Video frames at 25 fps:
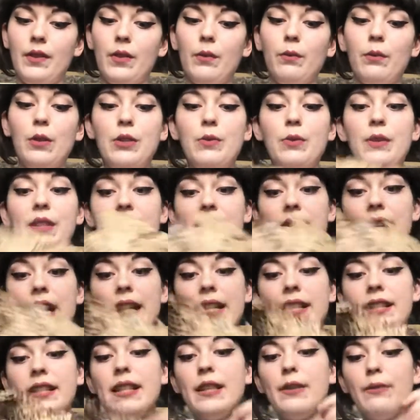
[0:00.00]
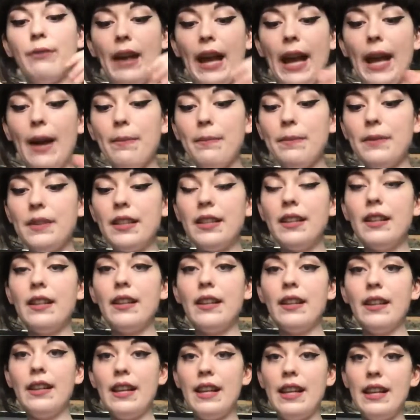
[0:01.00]
which was nicely wrapped
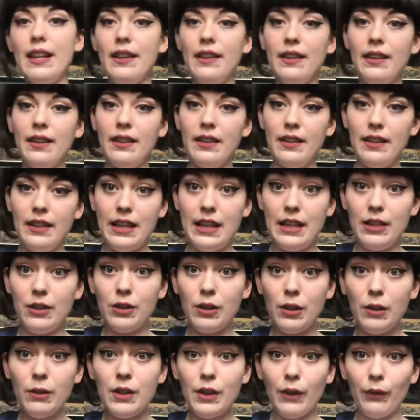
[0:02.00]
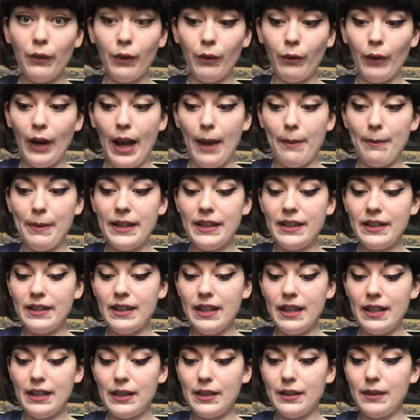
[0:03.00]
in 2 different wrappings,
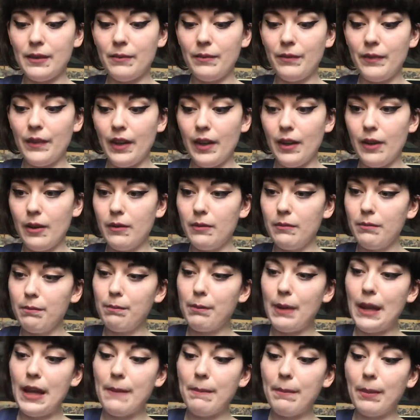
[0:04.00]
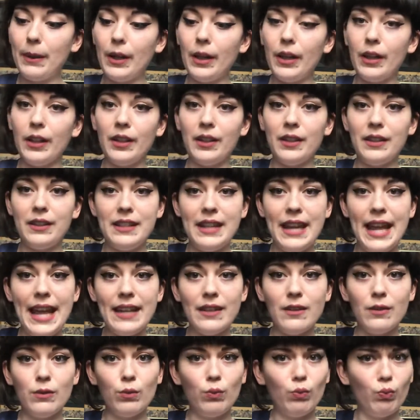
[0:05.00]
this paper net
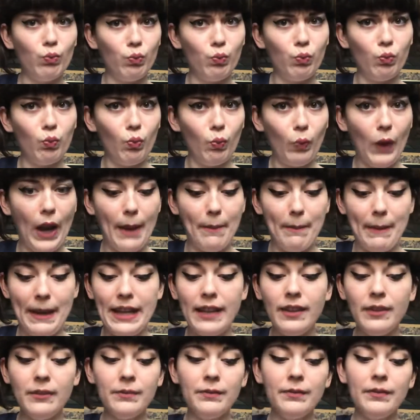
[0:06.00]
wrapping,